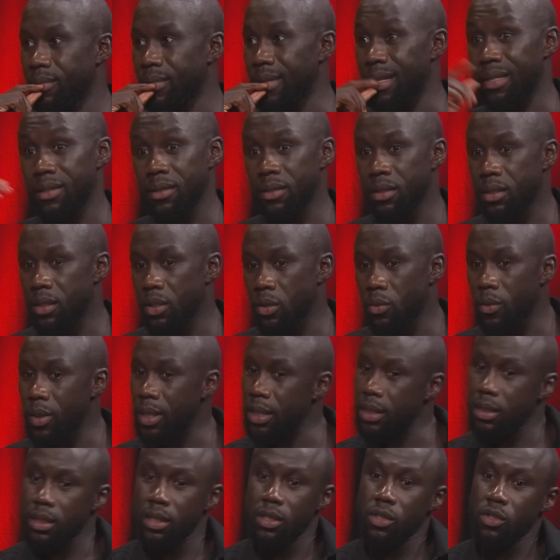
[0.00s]
And this is
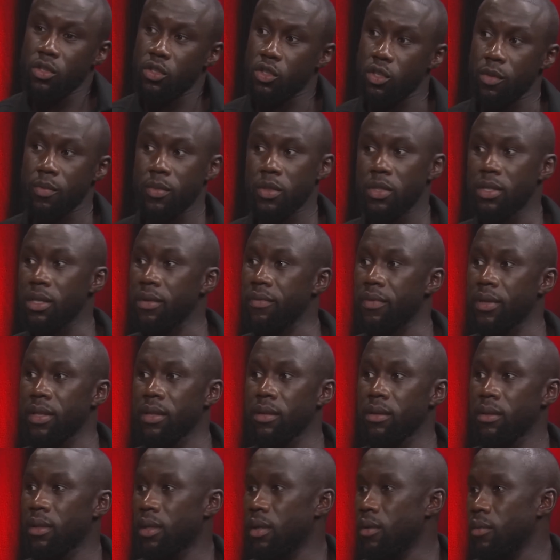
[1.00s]
why he's in the Champions League
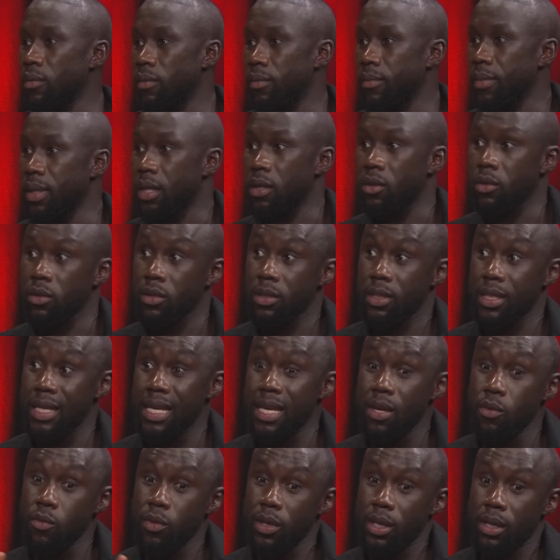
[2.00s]
final now, because
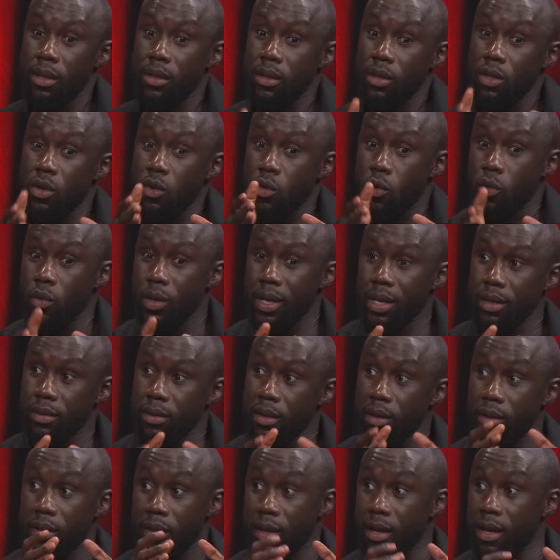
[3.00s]
he will know
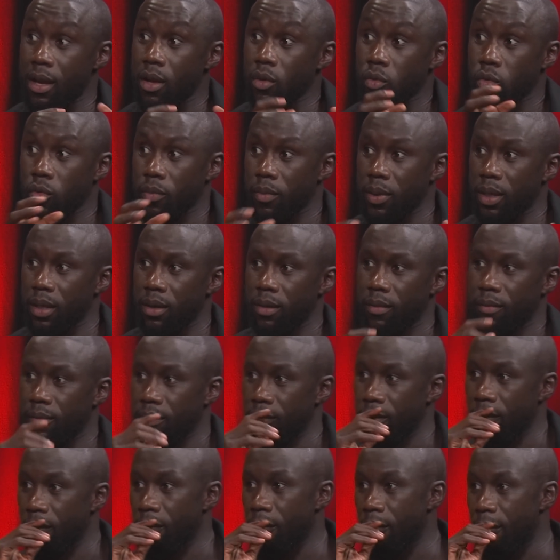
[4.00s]
exactly how to play.
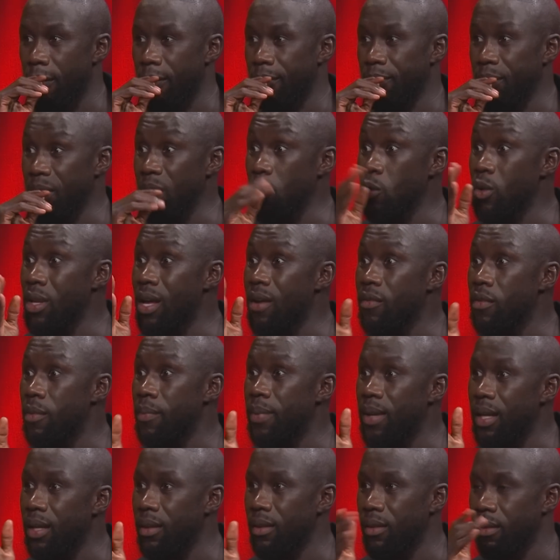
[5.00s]
They will have a
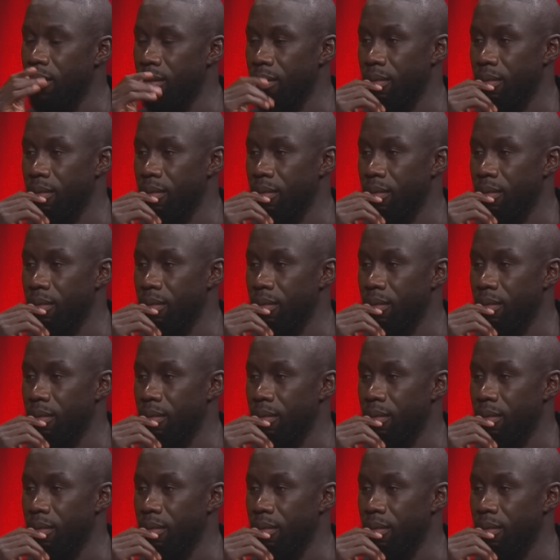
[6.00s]
plan.